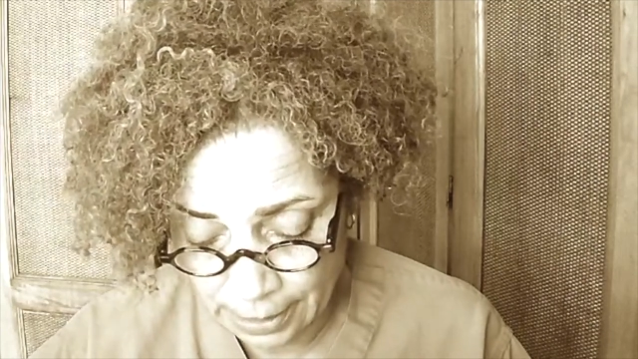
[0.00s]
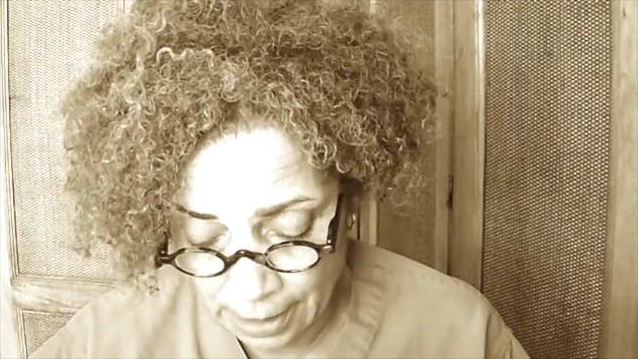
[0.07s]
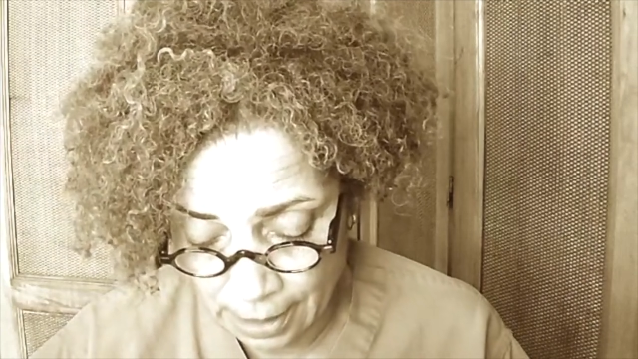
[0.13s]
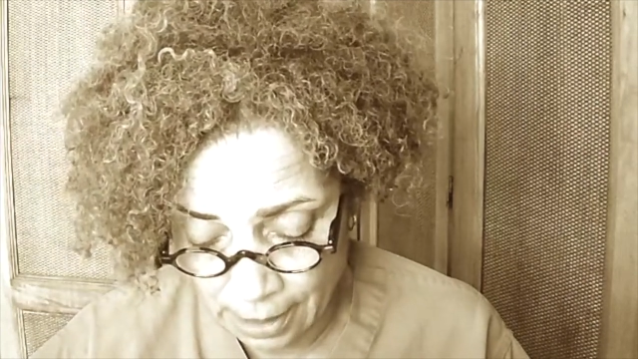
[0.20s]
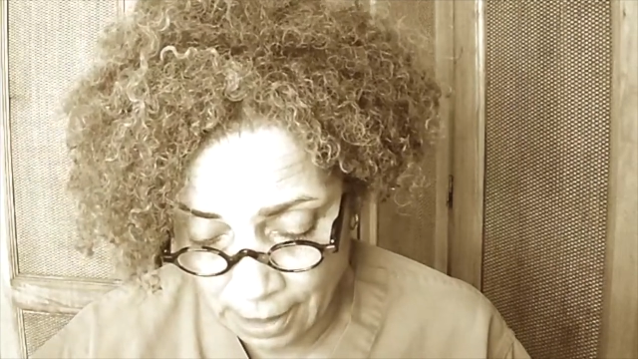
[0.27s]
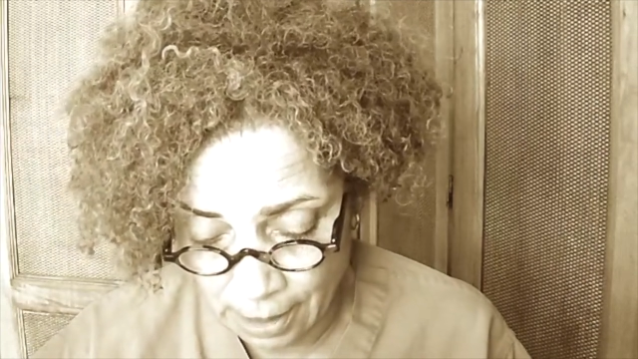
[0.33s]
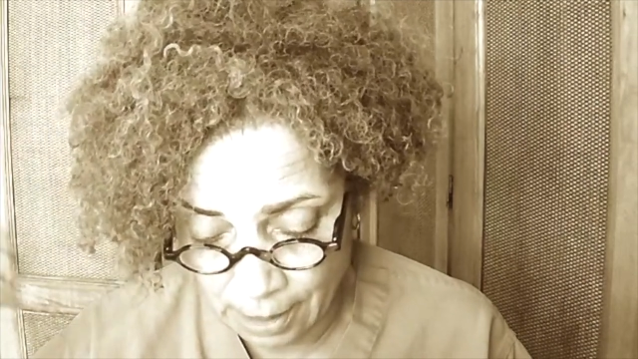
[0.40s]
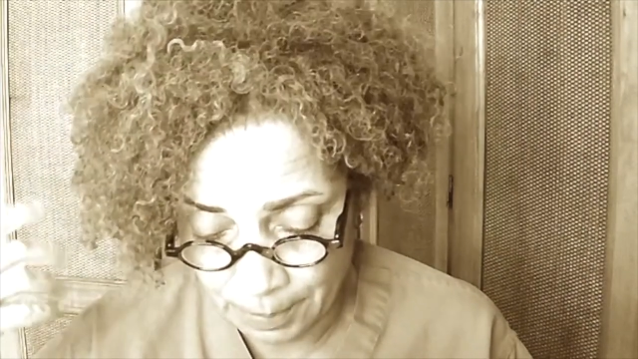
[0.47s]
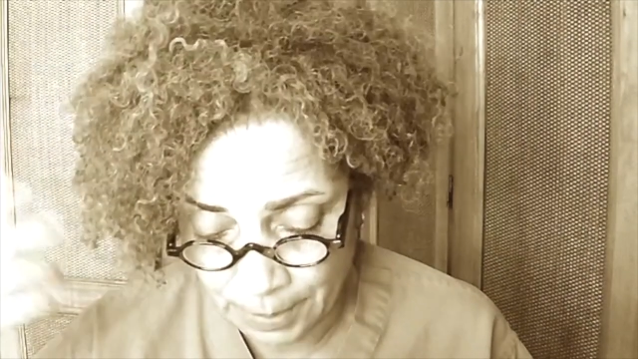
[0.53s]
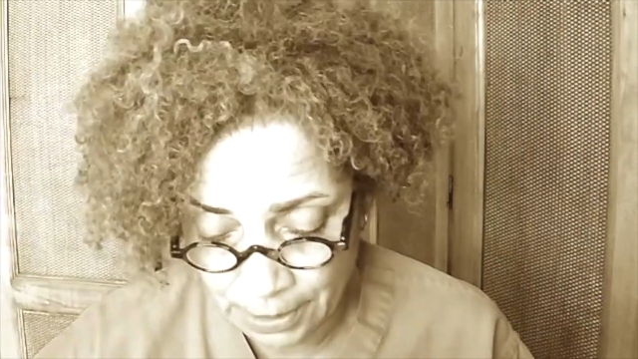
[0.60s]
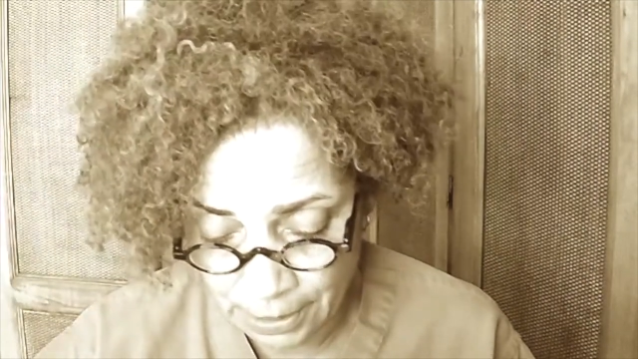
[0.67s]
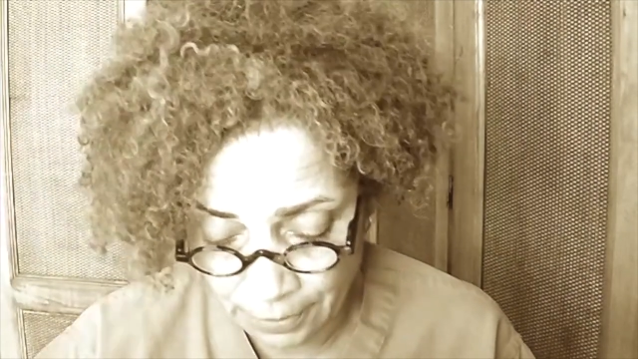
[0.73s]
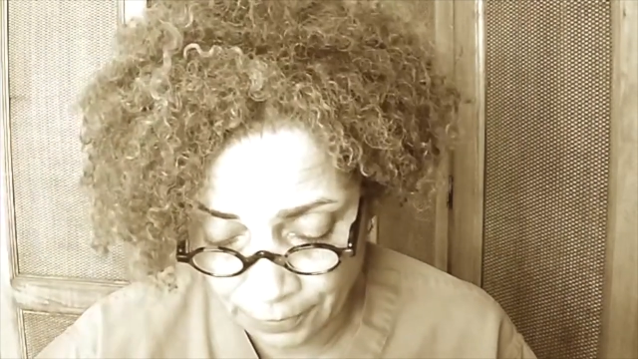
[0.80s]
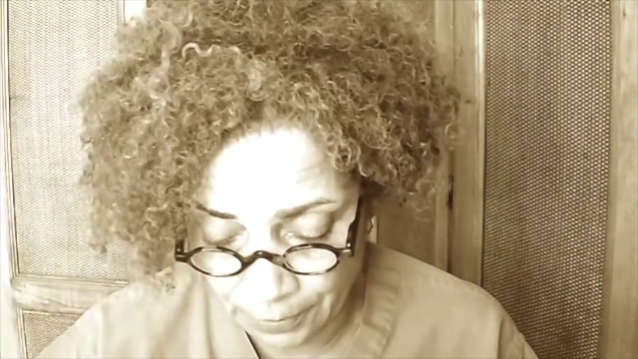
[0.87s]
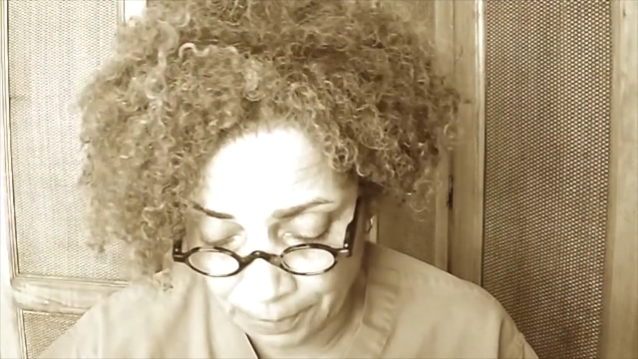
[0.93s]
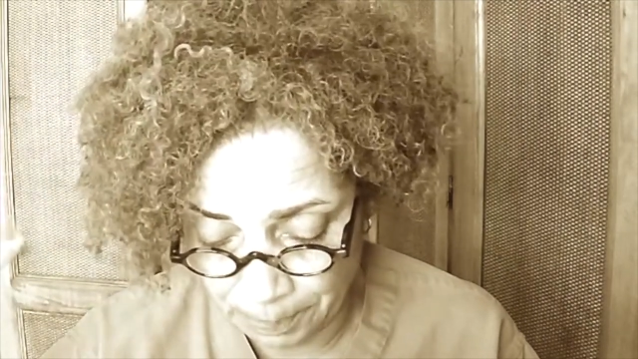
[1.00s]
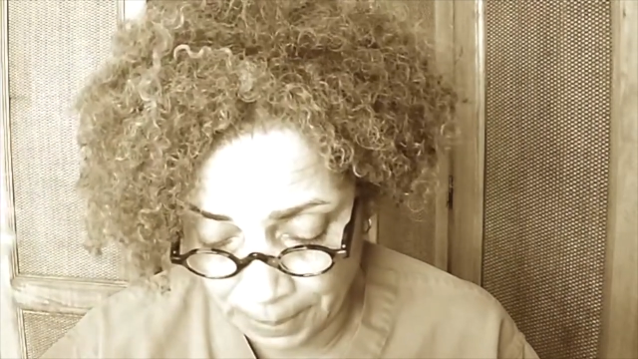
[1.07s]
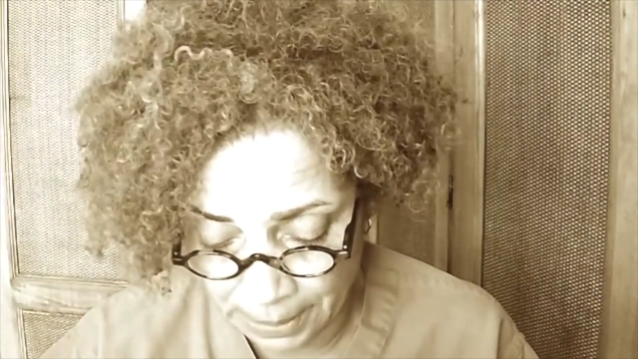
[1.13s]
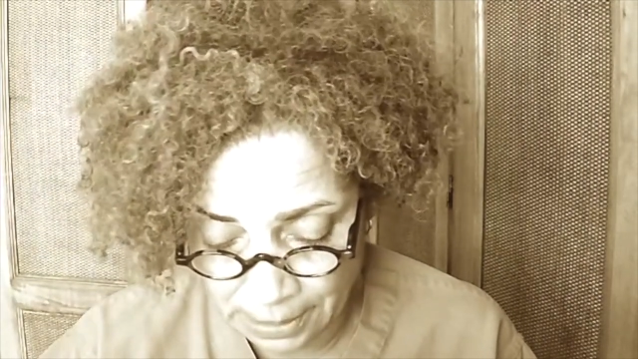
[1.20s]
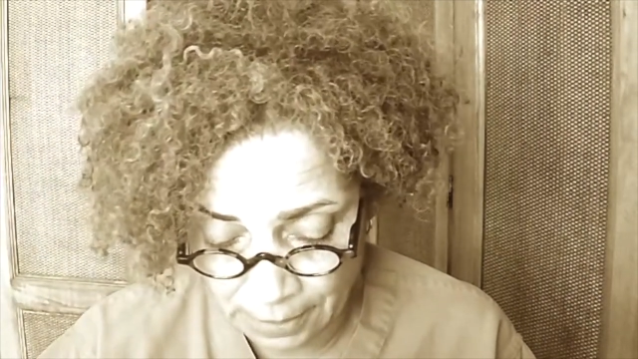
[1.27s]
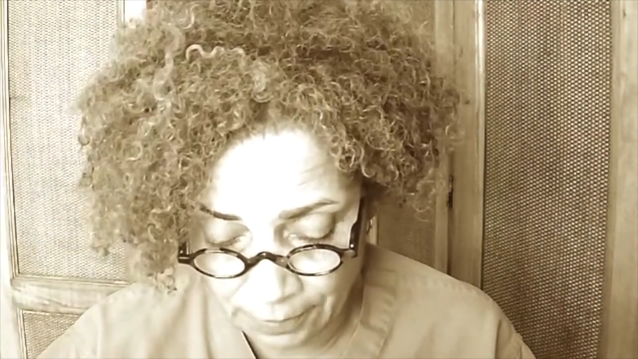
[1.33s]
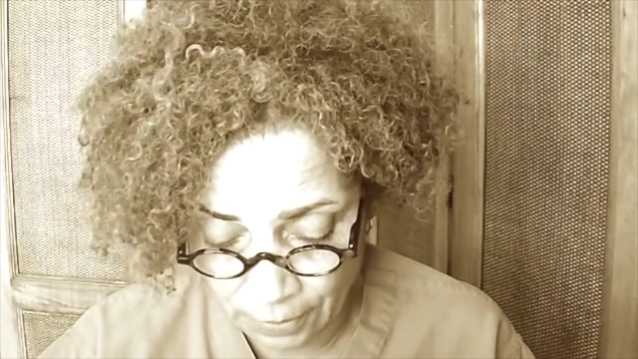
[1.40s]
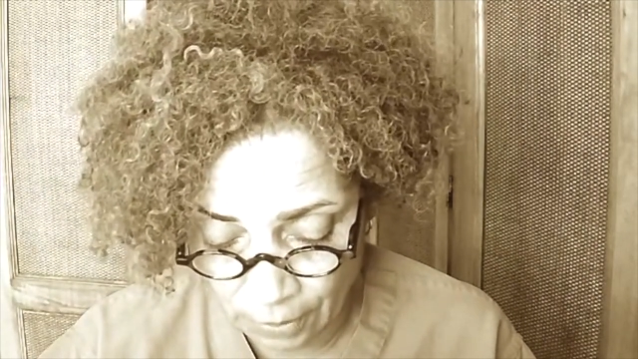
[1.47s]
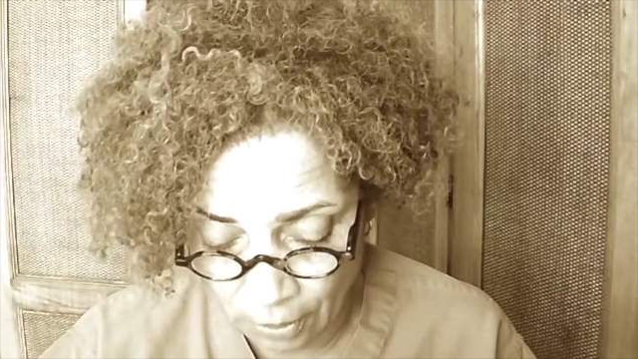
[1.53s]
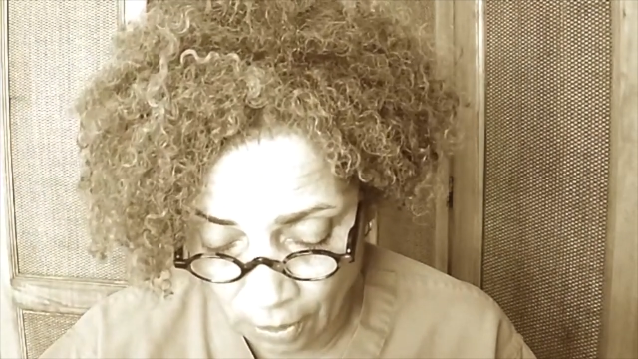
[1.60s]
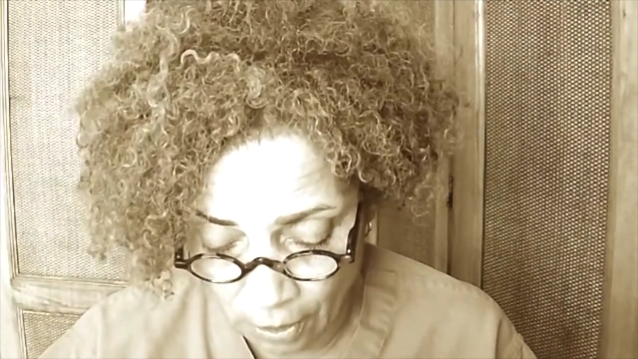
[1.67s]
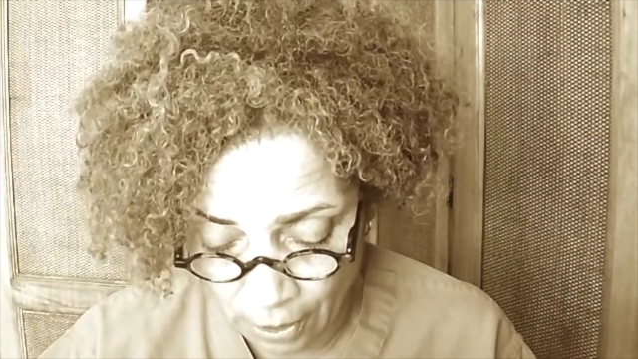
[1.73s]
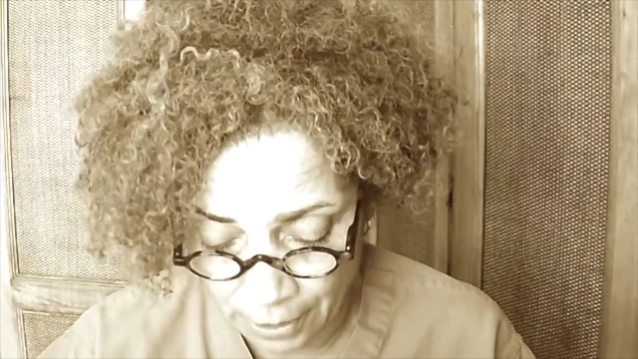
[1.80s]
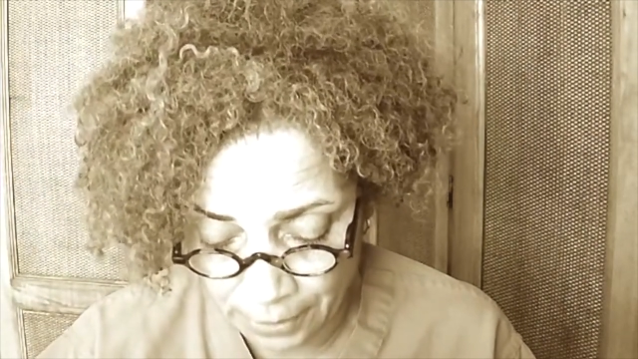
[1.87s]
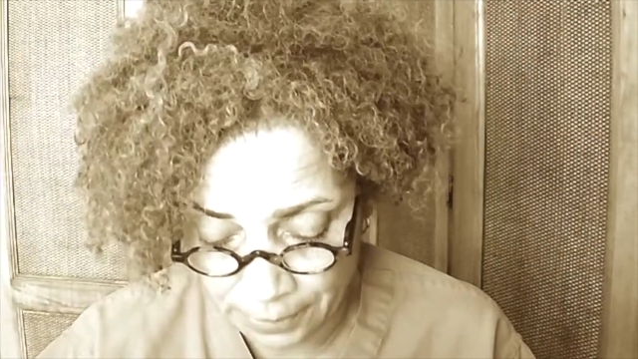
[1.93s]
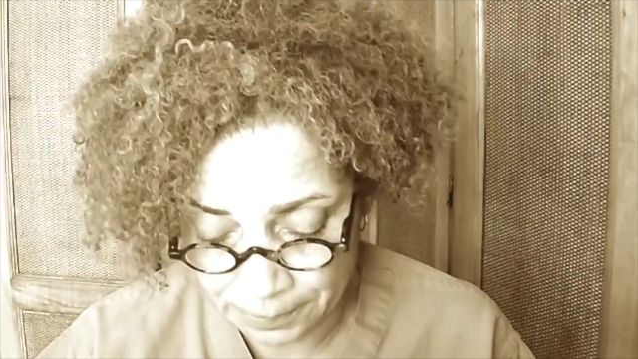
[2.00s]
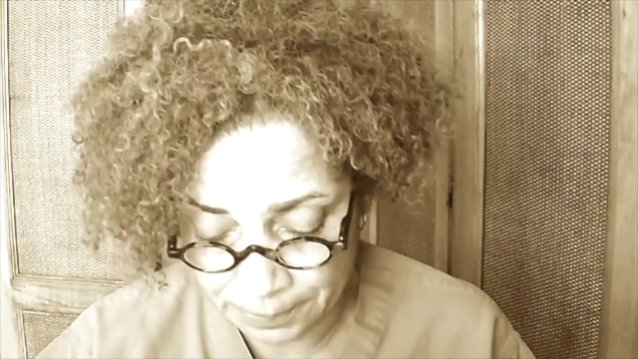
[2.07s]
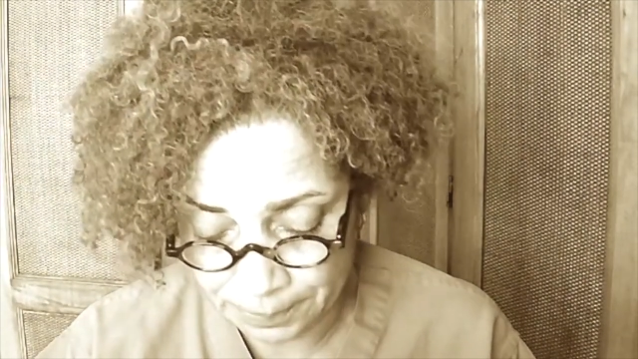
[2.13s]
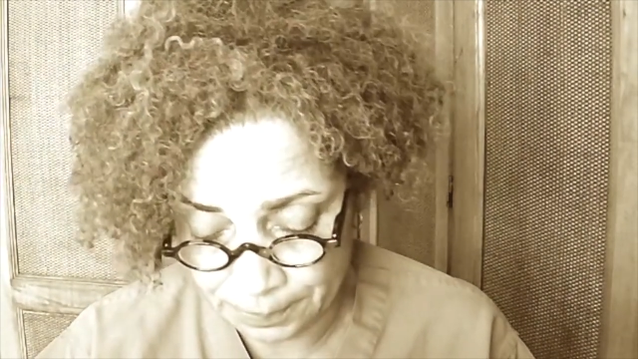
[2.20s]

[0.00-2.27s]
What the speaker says: the different bits of the heart,